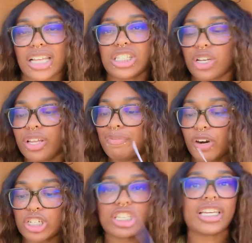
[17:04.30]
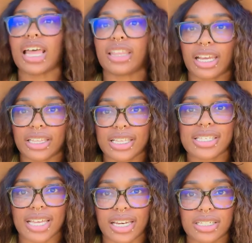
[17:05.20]
literally virtually nothing in this
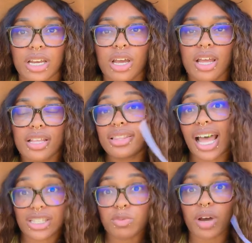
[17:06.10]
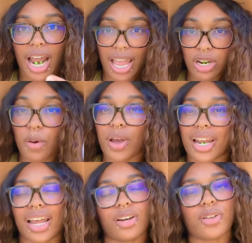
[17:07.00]
scent. That's what I know, and I
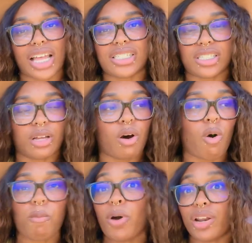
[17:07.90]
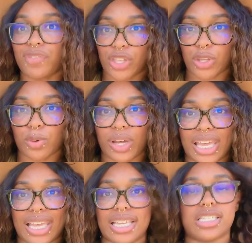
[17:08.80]
know that's the whole point of You,
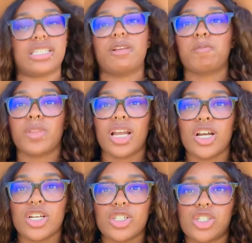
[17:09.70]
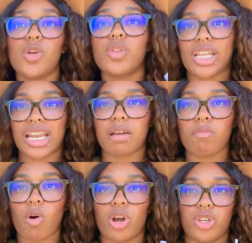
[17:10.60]
is to lean it
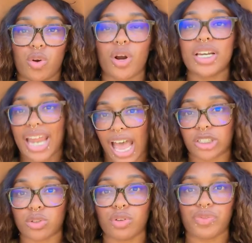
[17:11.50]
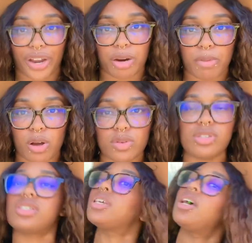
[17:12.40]
more on your natural
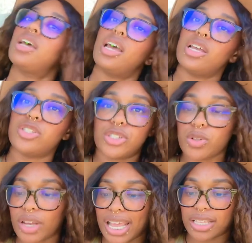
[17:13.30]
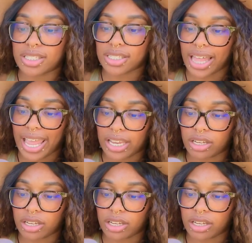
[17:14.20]
pheromones due to its like